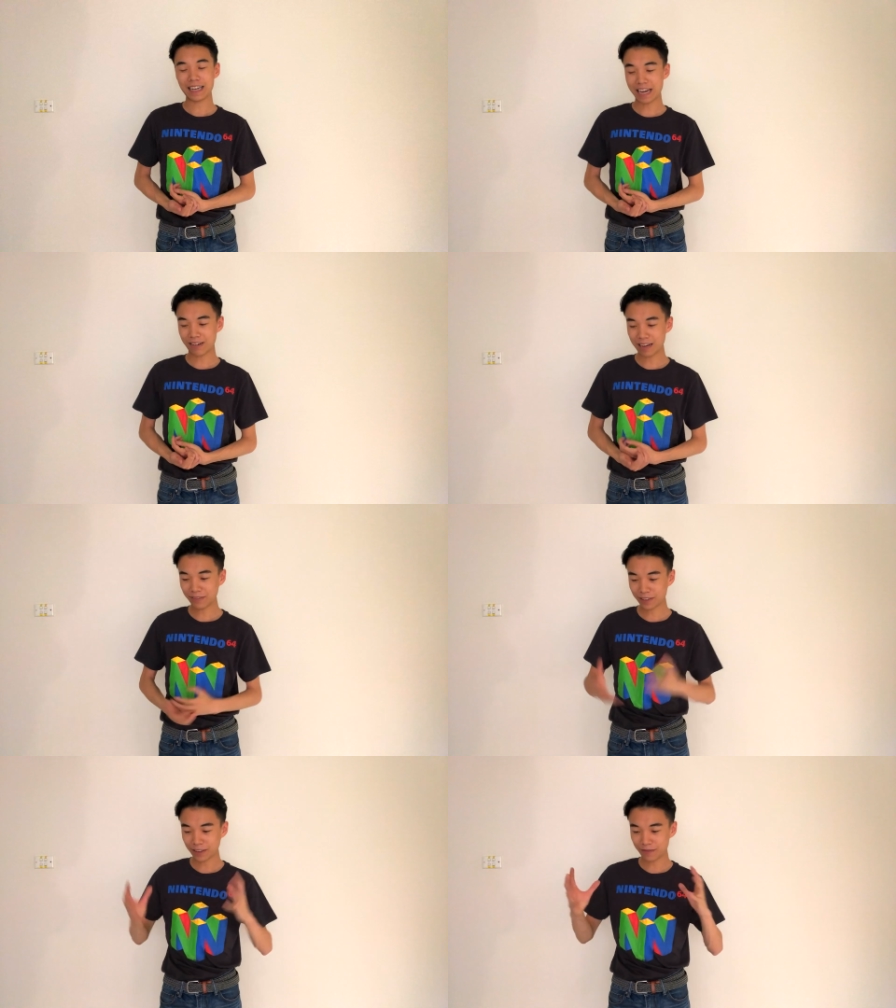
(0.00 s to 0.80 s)
Now,
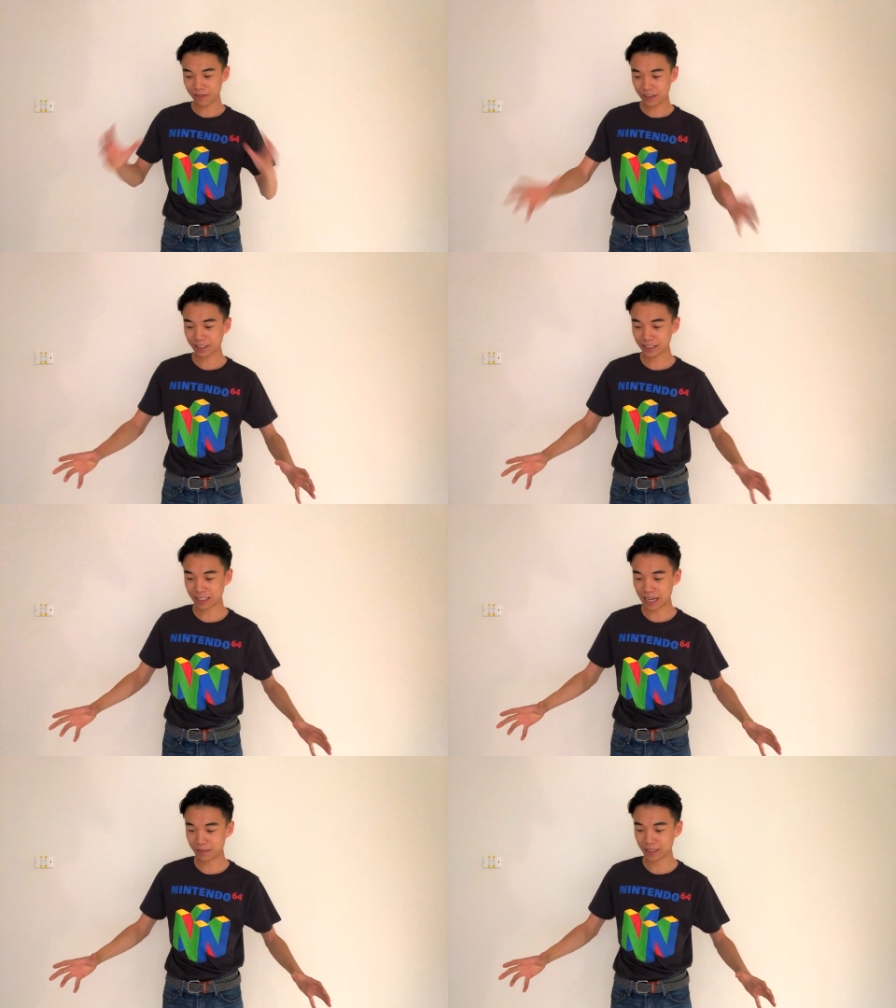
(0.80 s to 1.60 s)
I've got various
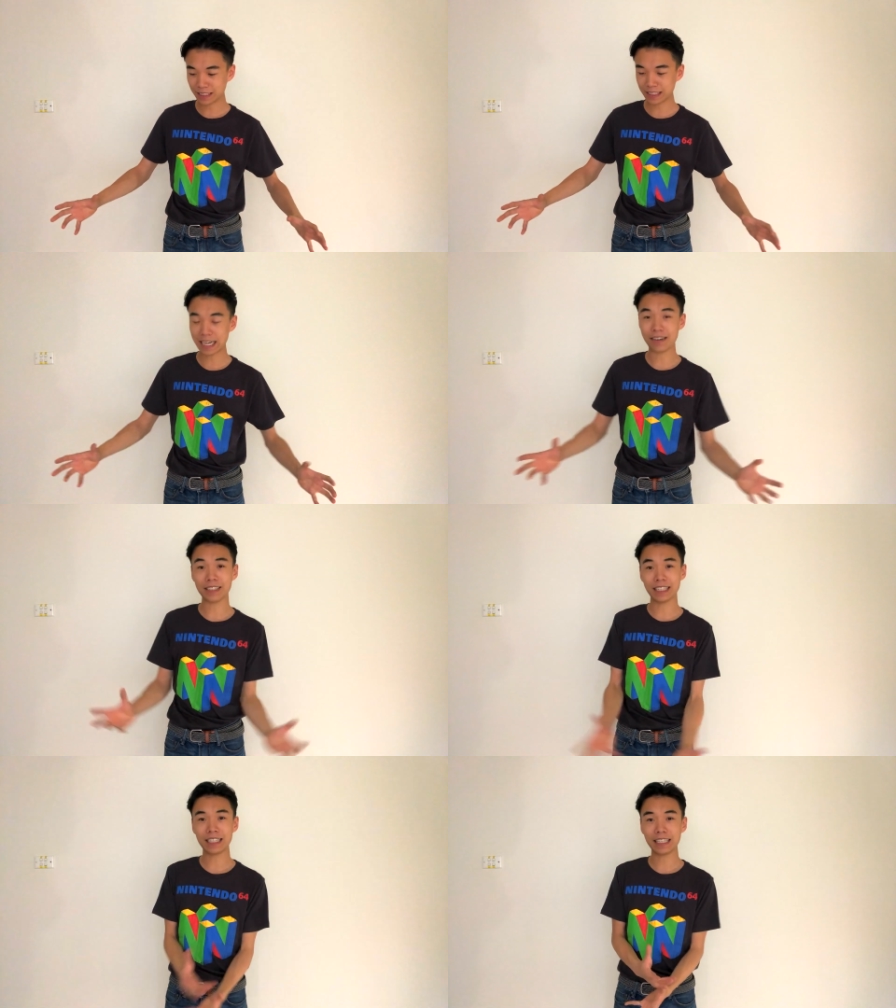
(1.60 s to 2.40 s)
garments
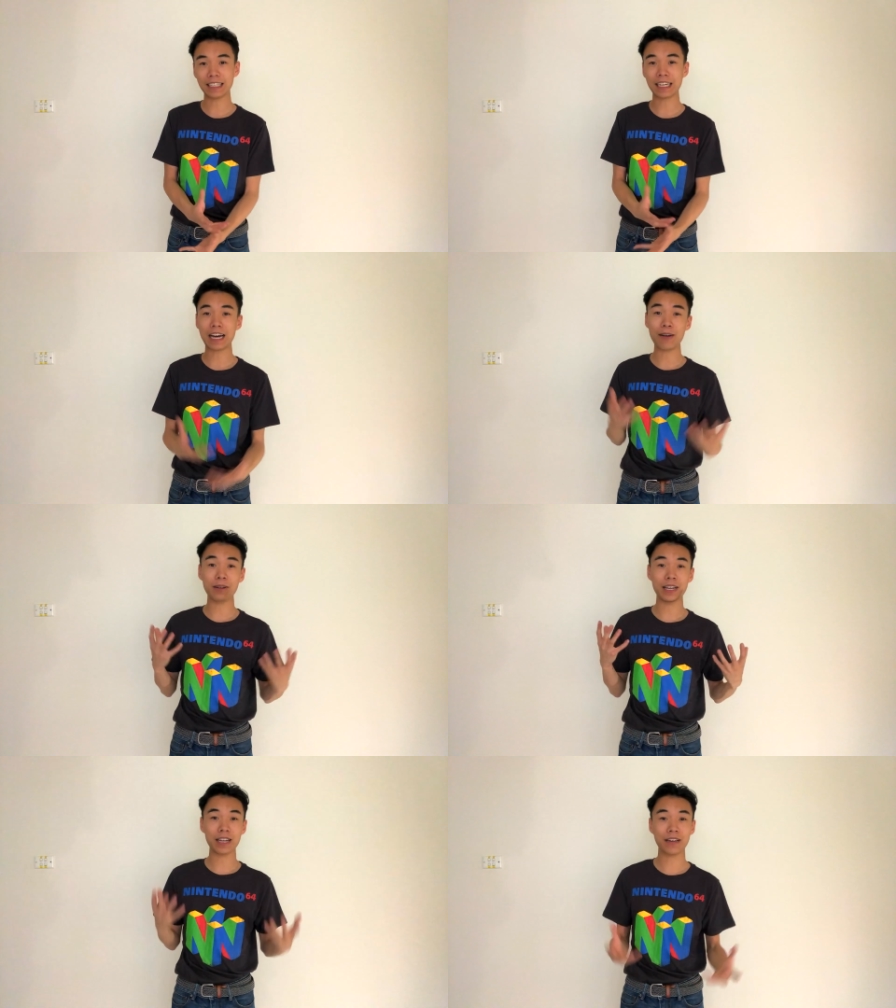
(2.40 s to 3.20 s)
down here that I
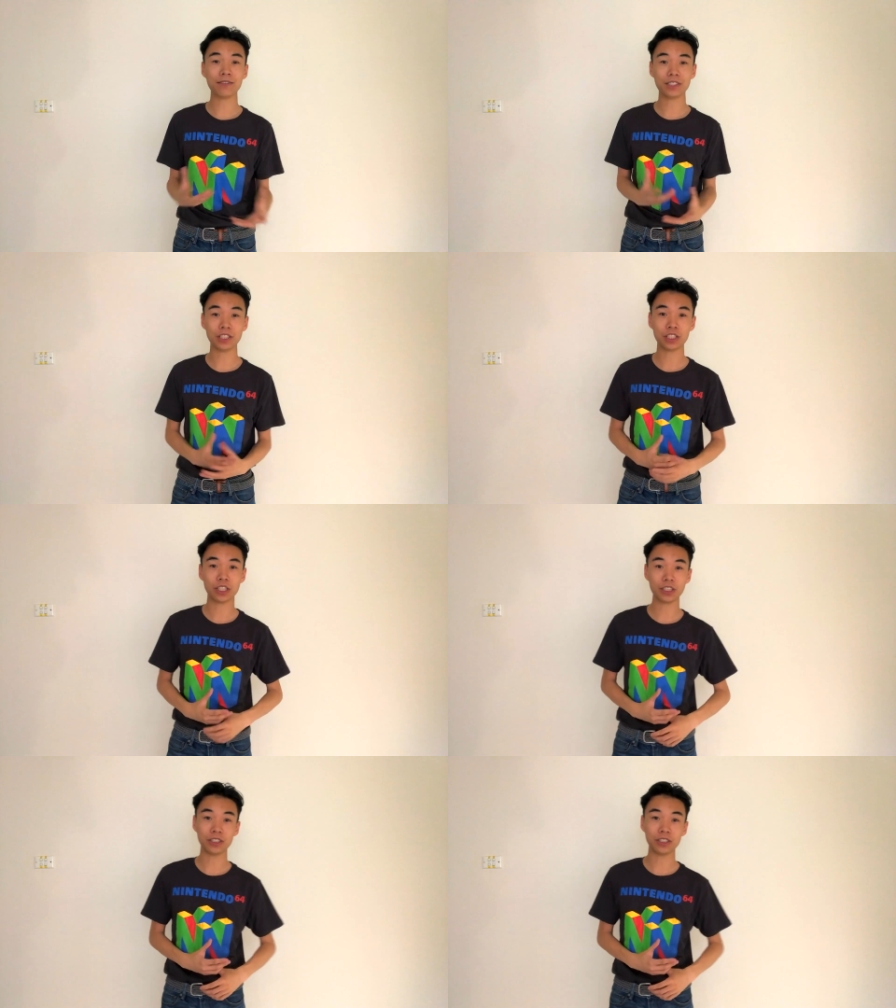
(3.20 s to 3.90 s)
would love to show